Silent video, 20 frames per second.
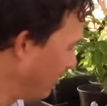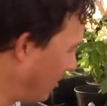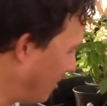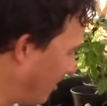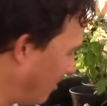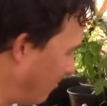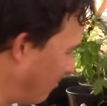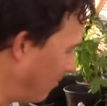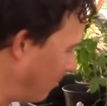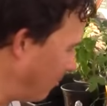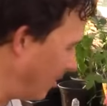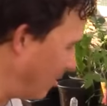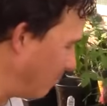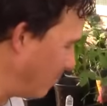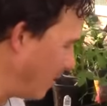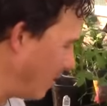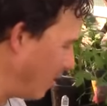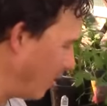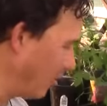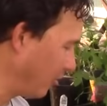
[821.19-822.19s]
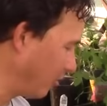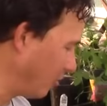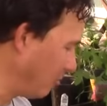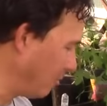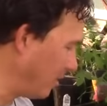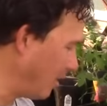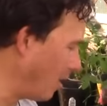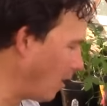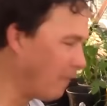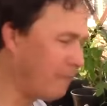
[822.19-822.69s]
It may also
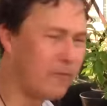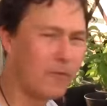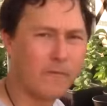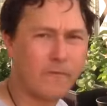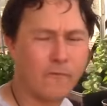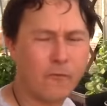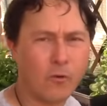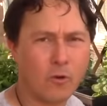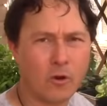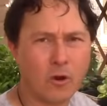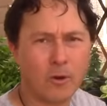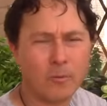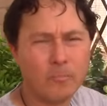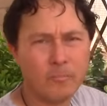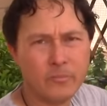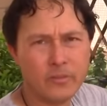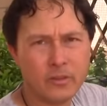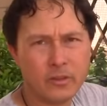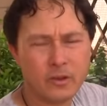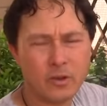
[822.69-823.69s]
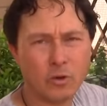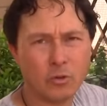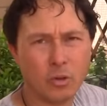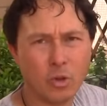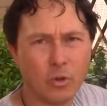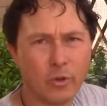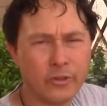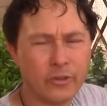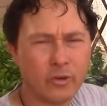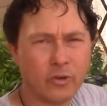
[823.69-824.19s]
be helpful for, you know,
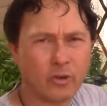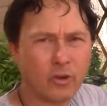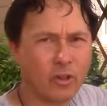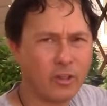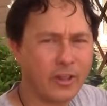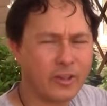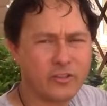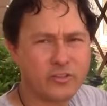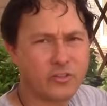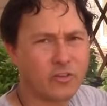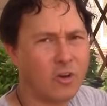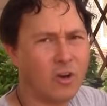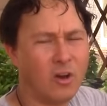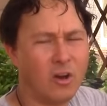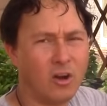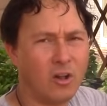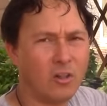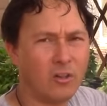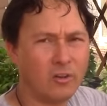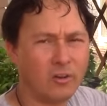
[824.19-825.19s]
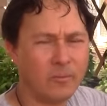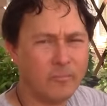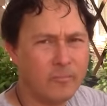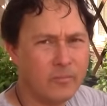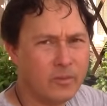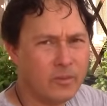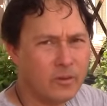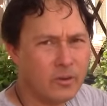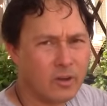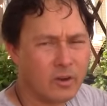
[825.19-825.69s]
lowering your cholesterol
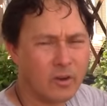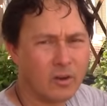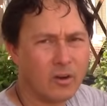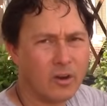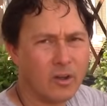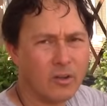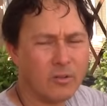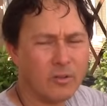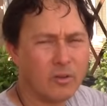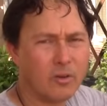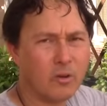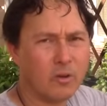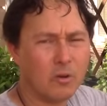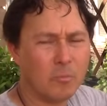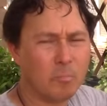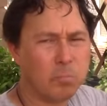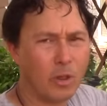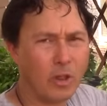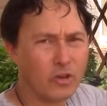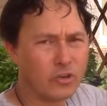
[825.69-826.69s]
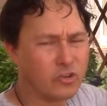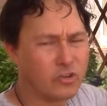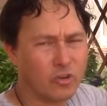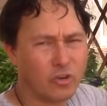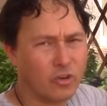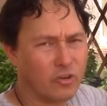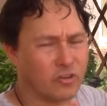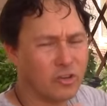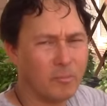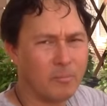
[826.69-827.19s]
or you know, your blood
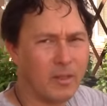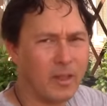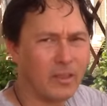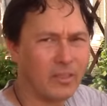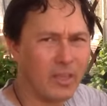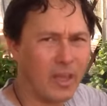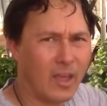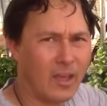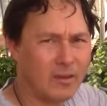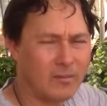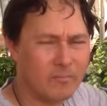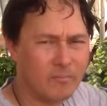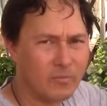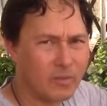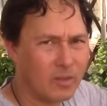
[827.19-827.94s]
sugar or something like that,